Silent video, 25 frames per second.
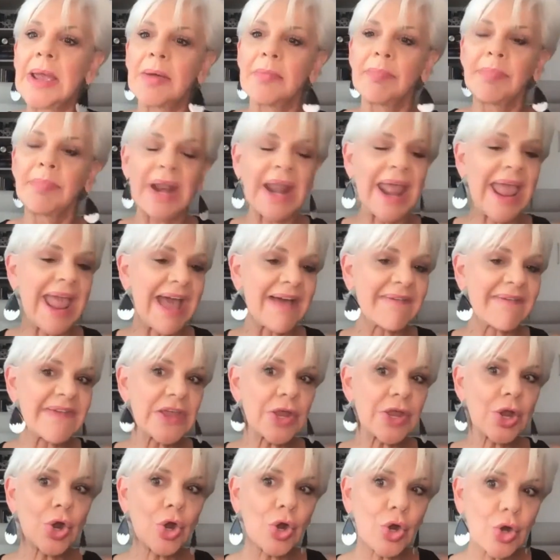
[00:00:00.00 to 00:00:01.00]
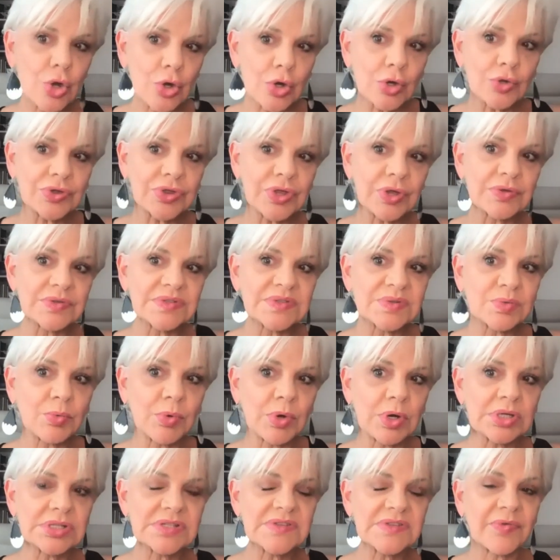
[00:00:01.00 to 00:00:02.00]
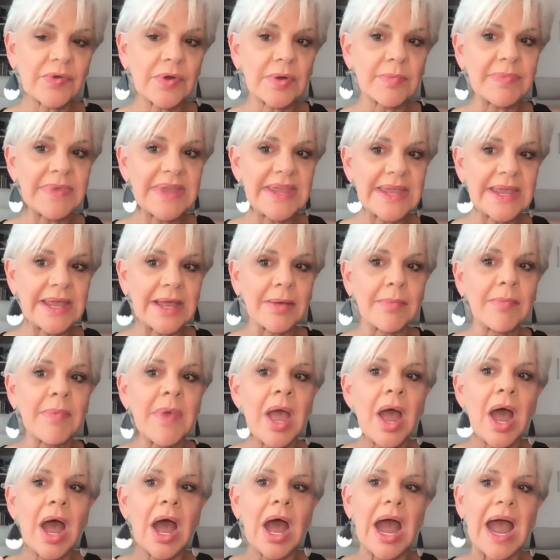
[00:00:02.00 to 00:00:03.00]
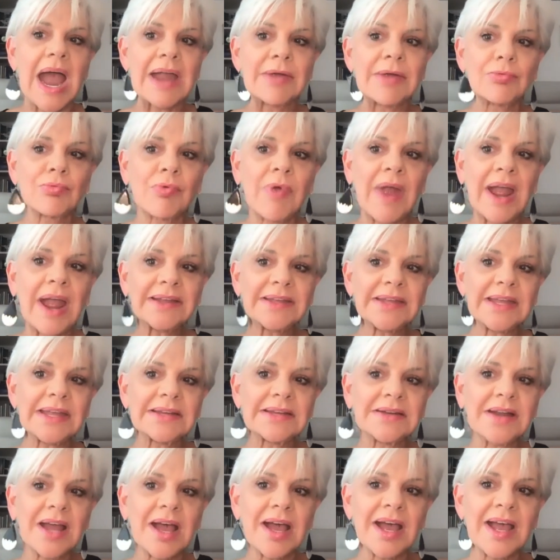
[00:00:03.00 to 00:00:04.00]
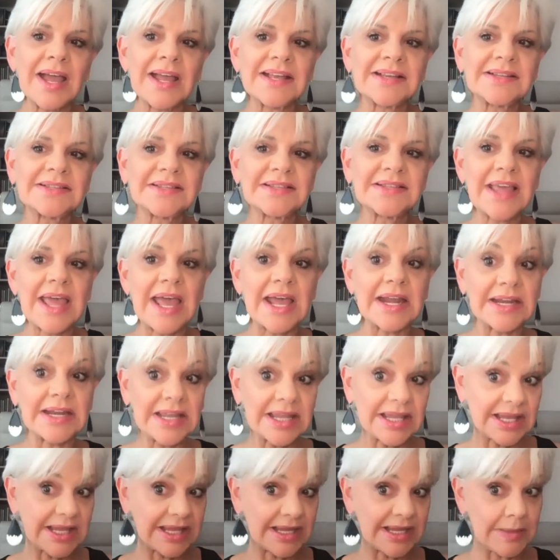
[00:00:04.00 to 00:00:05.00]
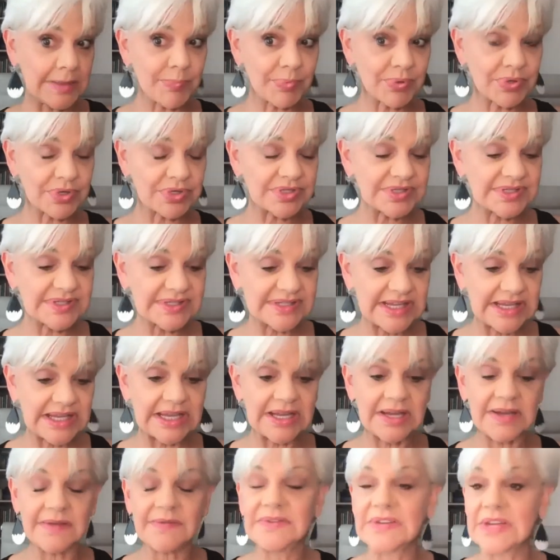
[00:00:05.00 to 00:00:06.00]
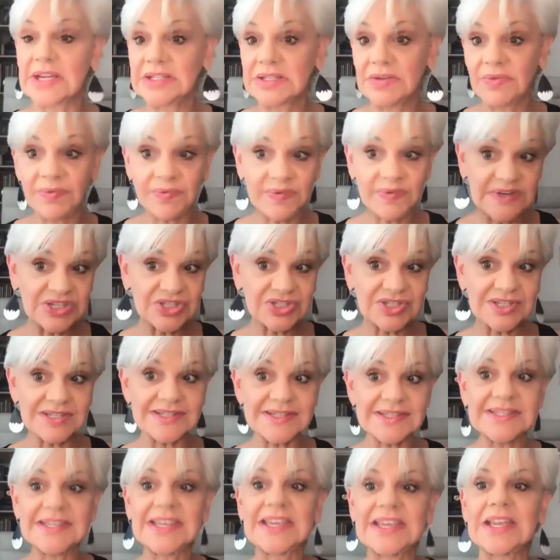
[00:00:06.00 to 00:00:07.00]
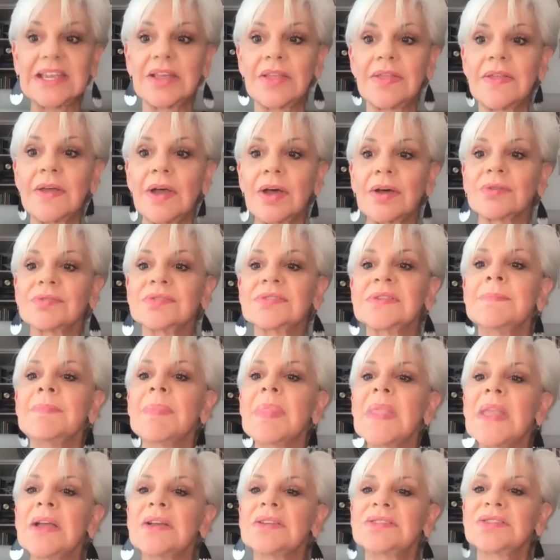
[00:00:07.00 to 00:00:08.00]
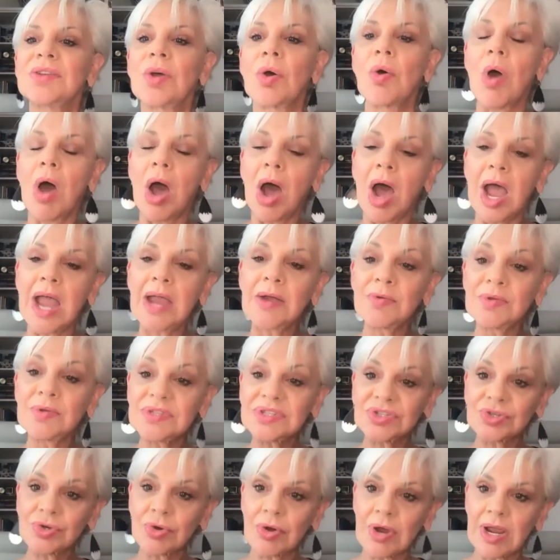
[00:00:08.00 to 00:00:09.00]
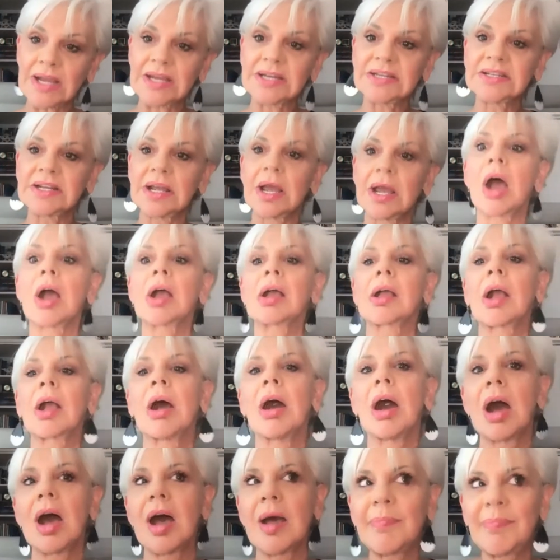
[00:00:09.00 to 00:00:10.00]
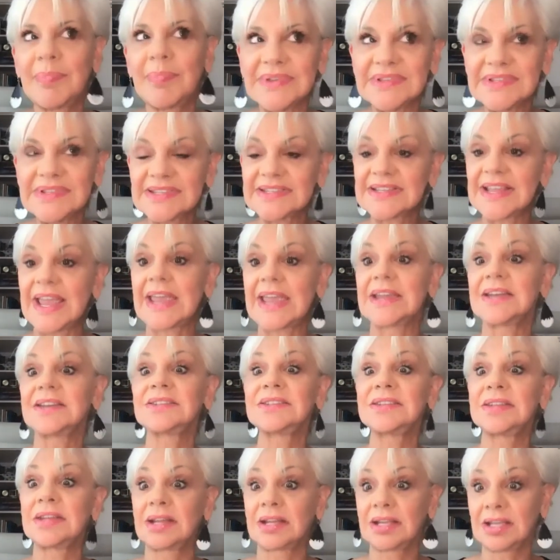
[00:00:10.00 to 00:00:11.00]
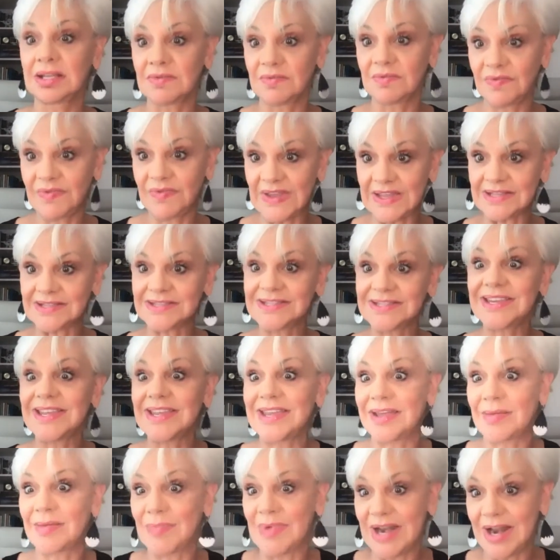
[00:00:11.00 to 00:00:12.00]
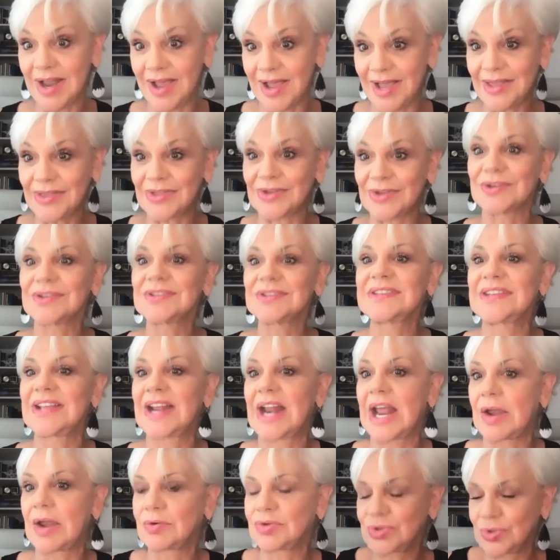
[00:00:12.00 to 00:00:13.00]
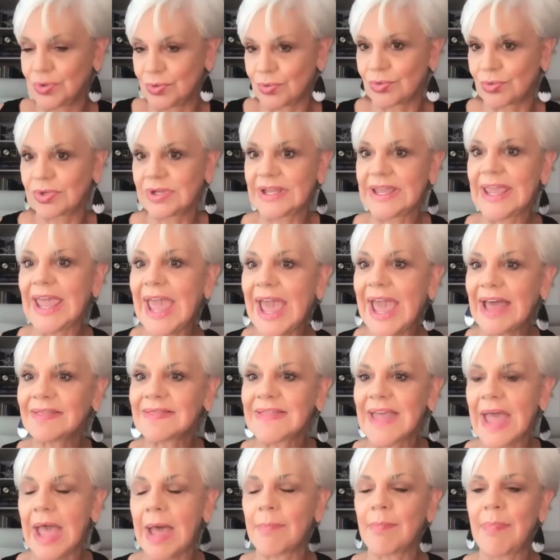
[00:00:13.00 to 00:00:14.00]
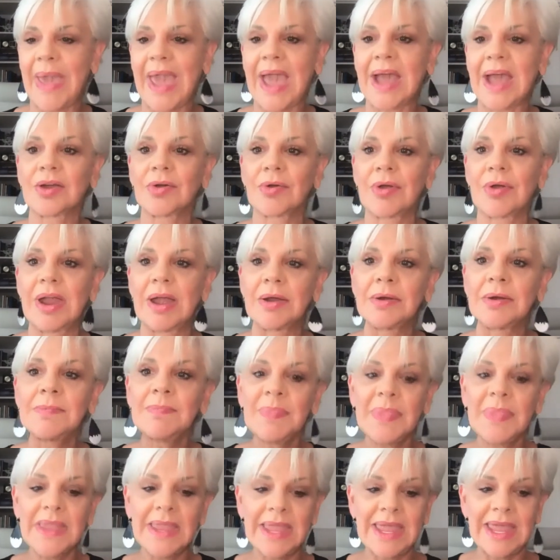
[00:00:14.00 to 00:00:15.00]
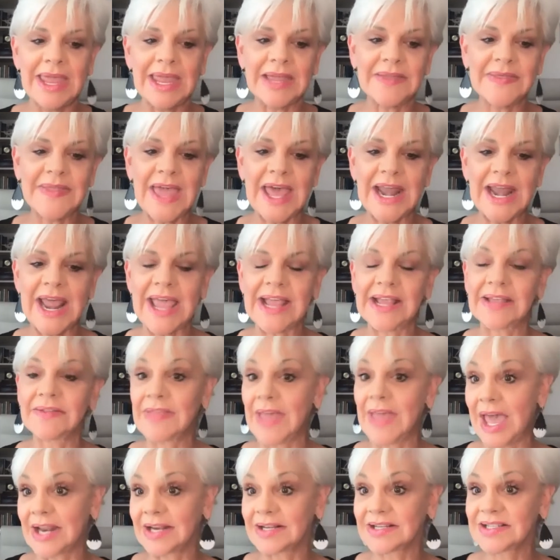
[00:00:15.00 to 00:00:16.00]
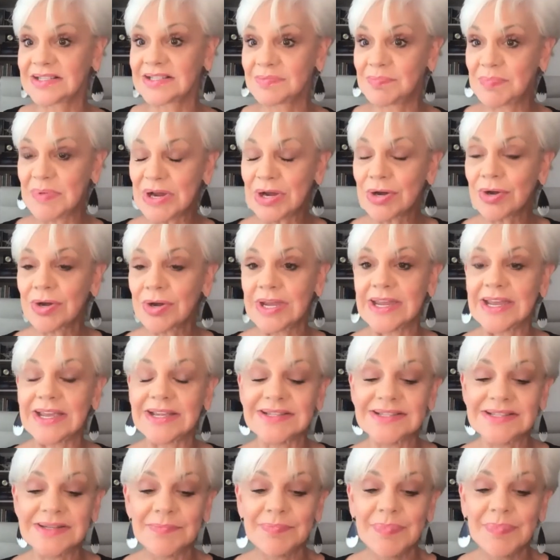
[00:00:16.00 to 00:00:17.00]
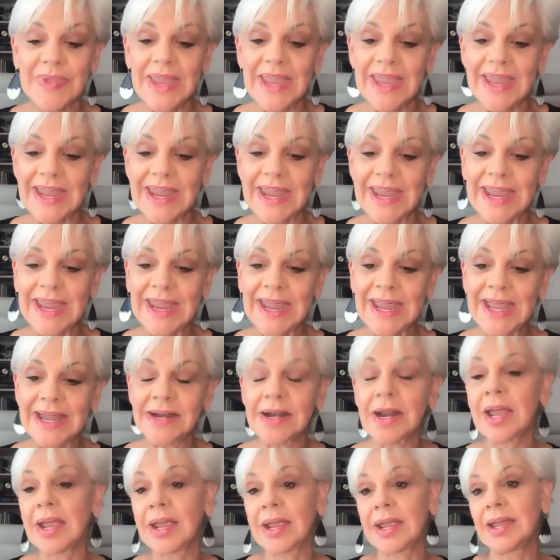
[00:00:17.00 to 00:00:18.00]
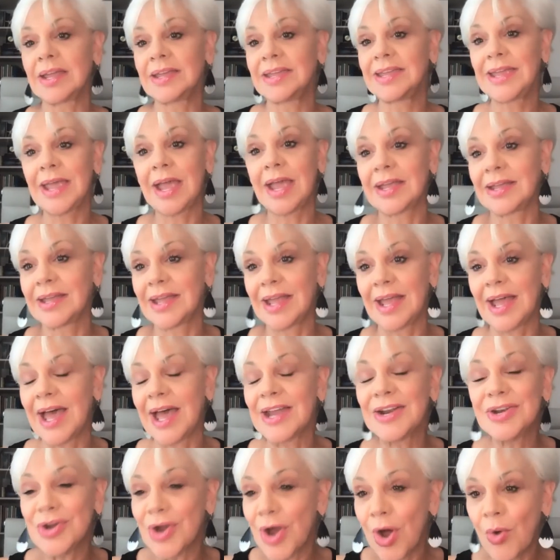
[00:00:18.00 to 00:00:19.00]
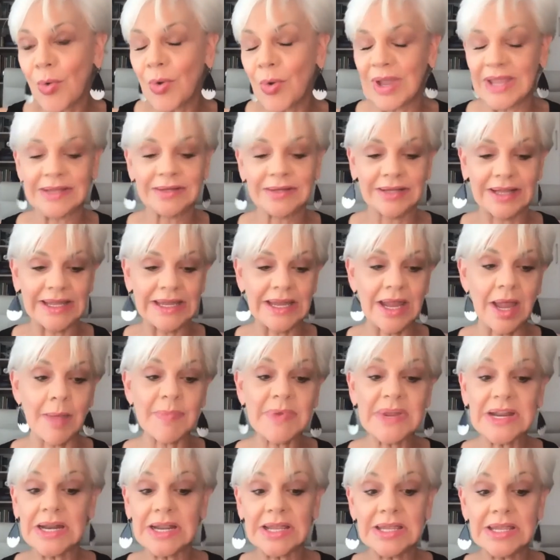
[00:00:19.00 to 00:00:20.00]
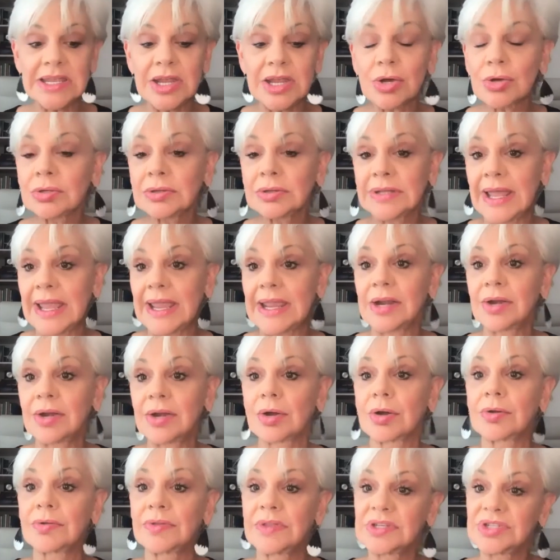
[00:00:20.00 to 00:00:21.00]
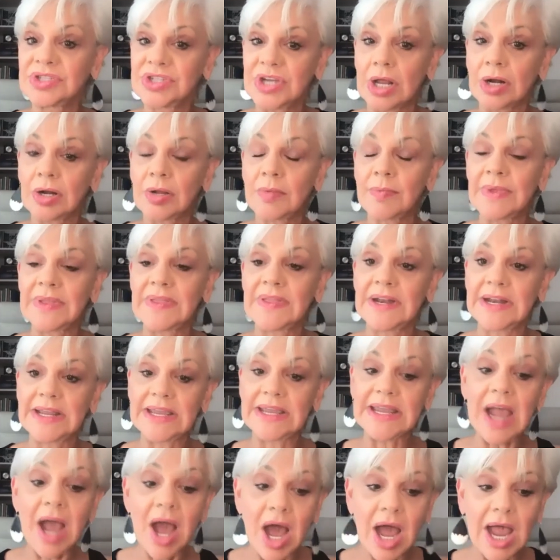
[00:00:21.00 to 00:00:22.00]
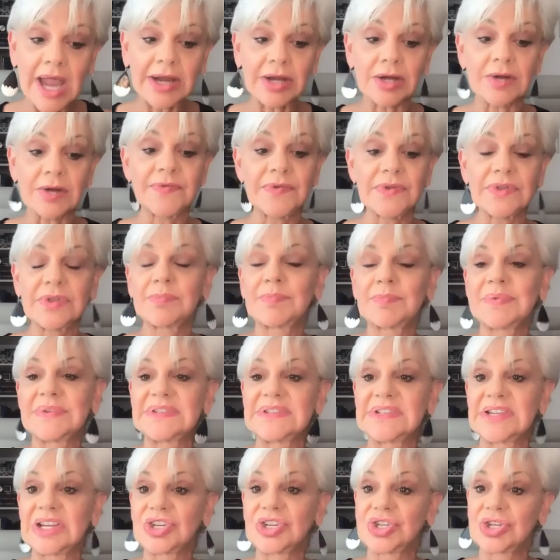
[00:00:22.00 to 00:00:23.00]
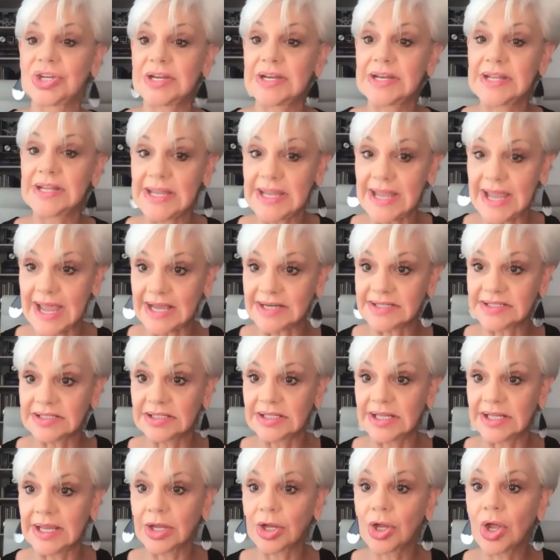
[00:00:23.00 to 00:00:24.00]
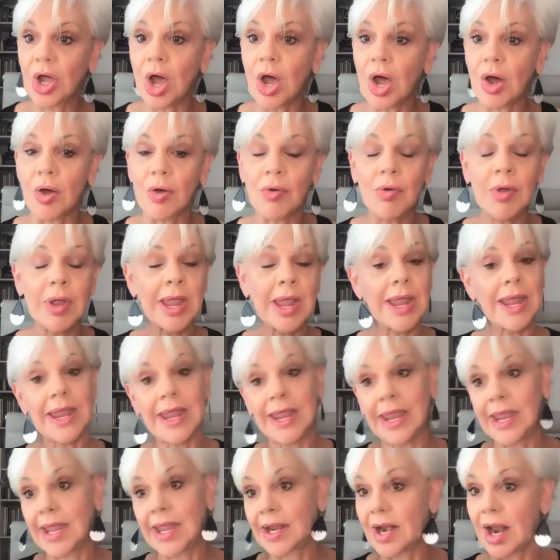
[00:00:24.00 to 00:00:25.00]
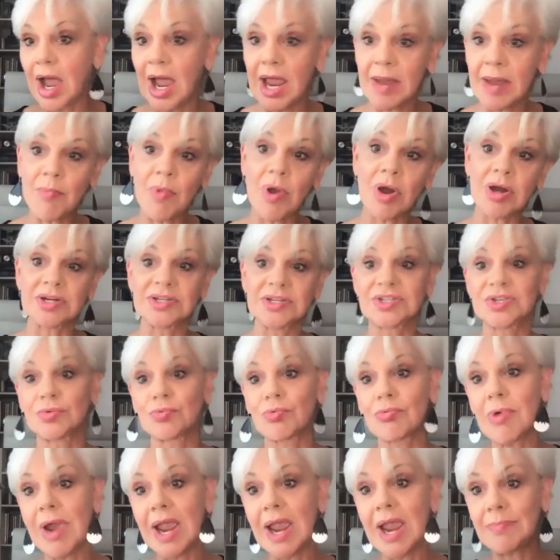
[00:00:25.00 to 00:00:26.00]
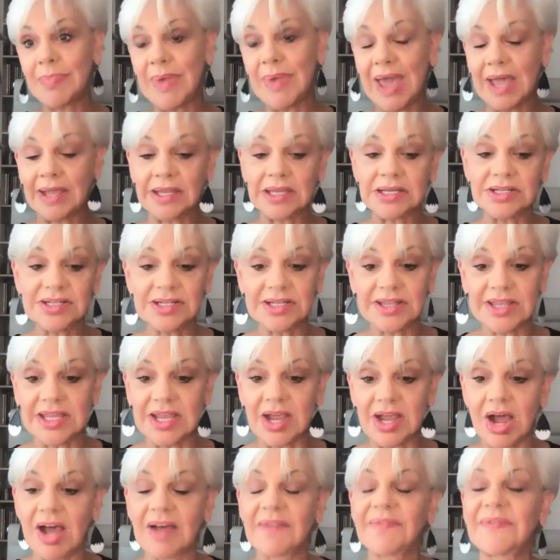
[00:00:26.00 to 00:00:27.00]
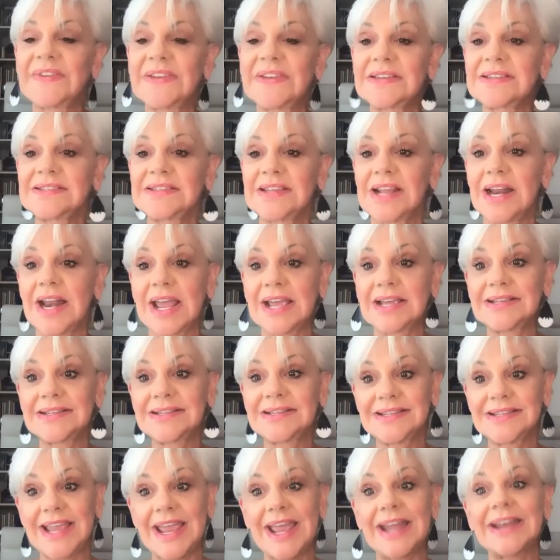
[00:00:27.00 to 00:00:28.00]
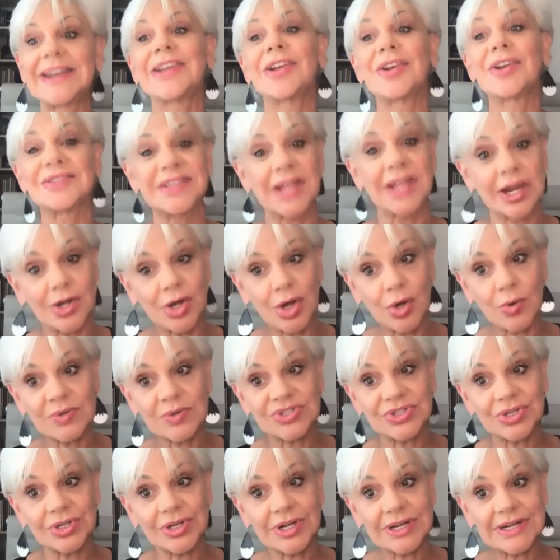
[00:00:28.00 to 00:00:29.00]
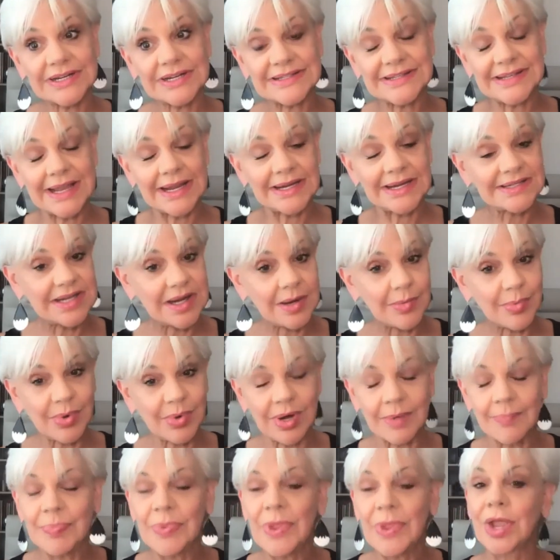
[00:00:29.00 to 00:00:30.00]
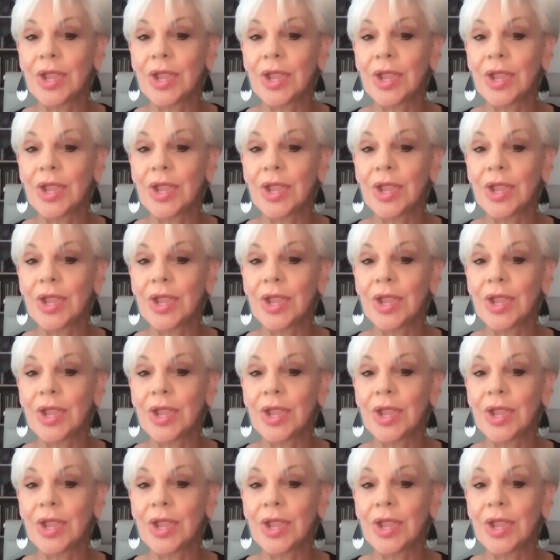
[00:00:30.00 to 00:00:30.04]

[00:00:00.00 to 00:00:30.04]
but having heard those words from him, I recognized that he perceived a deficiency in those. So I was trying to compensate to convince him and others that I truly had that background and that experience. And unknowingly, I mean, a year later, the gentleman that he hired for the position, he had to let go. And I marched right back into the office and I said, he goes, "I know what you're going to say, Deborah.